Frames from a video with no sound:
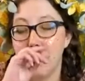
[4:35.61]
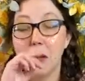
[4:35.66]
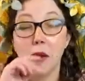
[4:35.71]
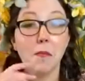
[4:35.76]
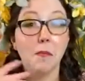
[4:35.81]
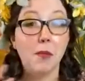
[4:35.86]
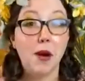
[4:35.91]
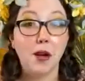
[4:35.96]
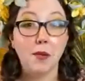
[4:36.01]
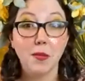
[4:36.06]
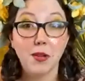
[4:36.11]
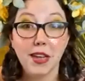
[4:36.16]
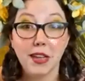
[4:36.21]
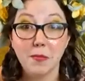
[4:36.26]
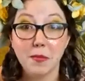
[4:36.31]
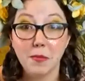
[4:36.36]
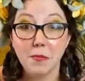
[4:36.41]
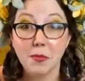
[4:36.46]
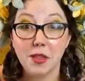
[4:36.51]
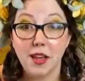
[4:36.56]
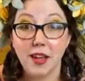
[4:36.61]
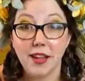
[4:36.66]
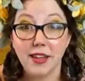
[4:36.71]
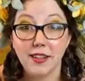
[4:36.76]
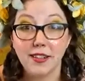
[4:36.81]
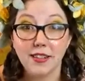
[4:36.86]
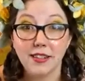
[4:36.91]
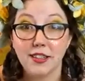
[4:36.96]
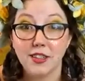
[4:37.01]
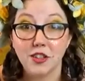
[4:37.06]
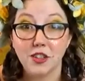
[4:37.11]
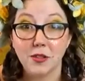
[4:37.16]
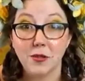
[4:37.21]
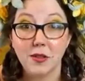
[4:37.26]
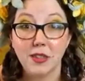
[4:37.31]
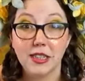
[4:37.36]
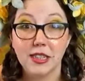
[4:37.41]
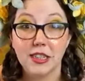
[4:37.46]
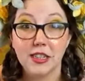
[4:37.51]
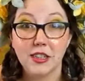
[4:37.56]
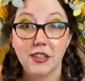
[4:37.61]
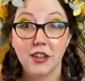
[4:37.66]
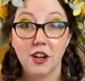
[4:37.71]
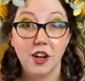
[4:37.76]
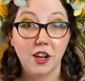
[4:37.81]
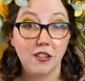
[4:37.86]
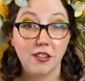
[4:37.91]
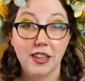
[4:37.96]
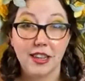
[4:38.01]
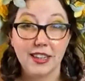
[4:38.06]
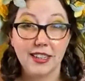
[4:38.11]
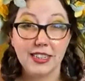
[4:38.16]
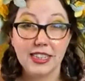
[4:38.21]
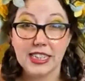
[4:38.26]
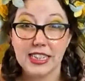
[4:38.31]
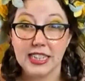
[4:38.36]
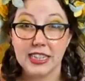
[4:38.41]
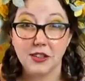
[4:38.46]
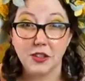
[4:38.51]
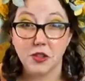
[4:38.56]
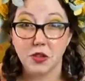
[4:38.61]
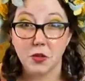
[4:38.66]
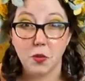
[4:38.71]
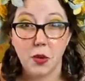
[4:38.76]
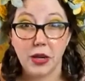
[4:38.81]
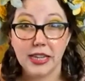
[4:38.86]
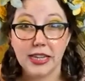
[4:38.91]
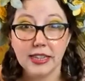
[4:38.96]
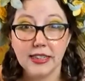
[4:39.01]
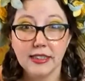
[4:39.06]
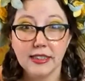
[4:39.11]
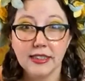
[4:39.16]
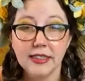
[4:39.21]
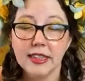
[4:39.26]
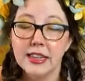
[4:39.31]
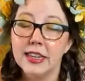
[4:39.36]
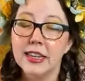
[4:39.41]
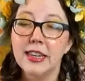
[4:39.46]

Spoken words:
Barbara had been blind since she was in her like teens or 20s.